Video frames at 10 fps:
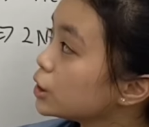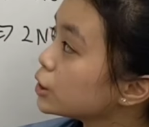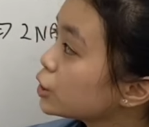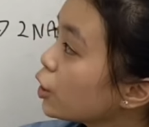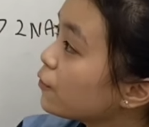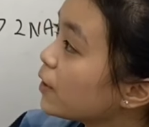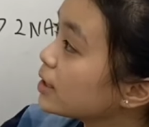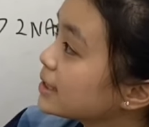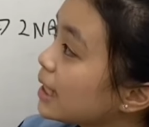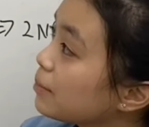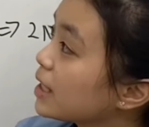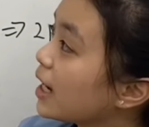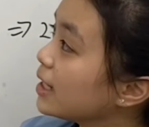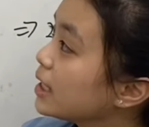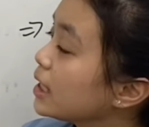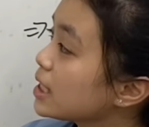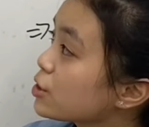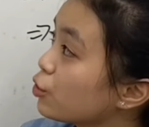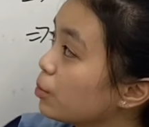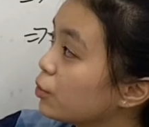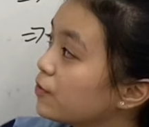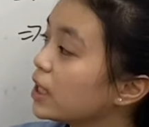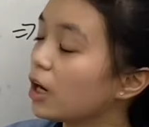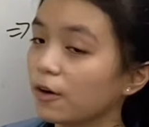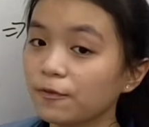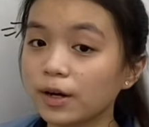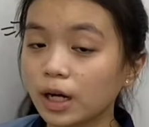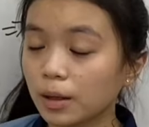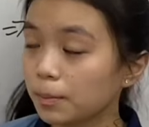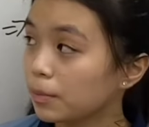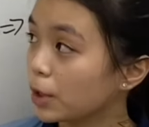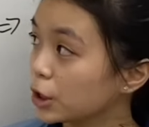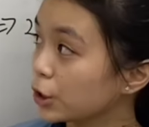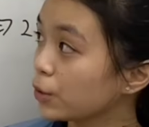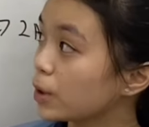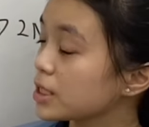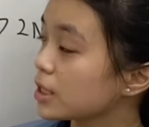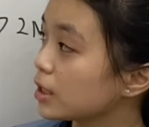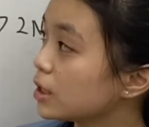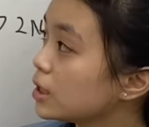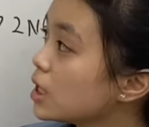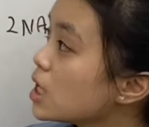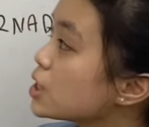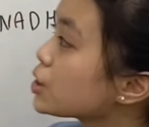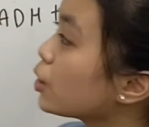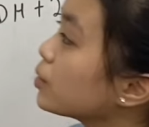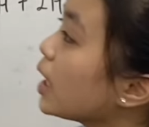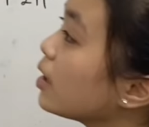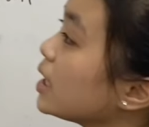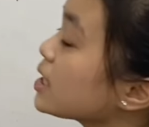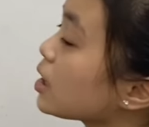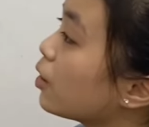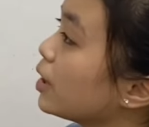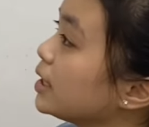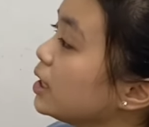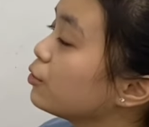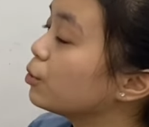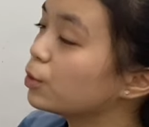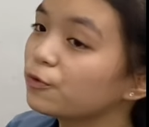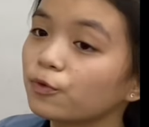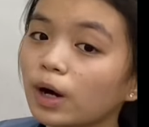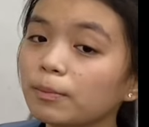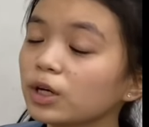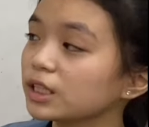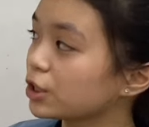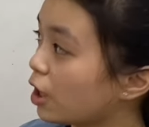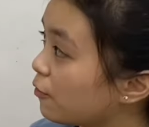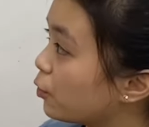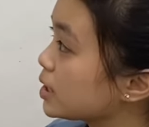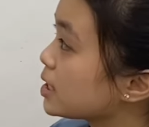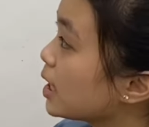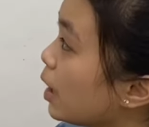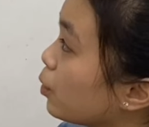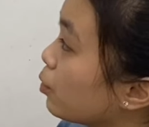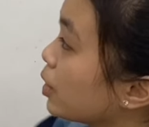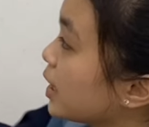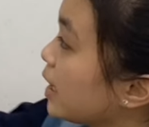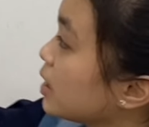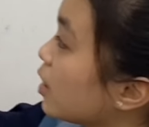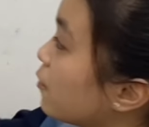So for step 9 is removal of molecule water. So now it is already removed 1 molecule of water, and we will gain the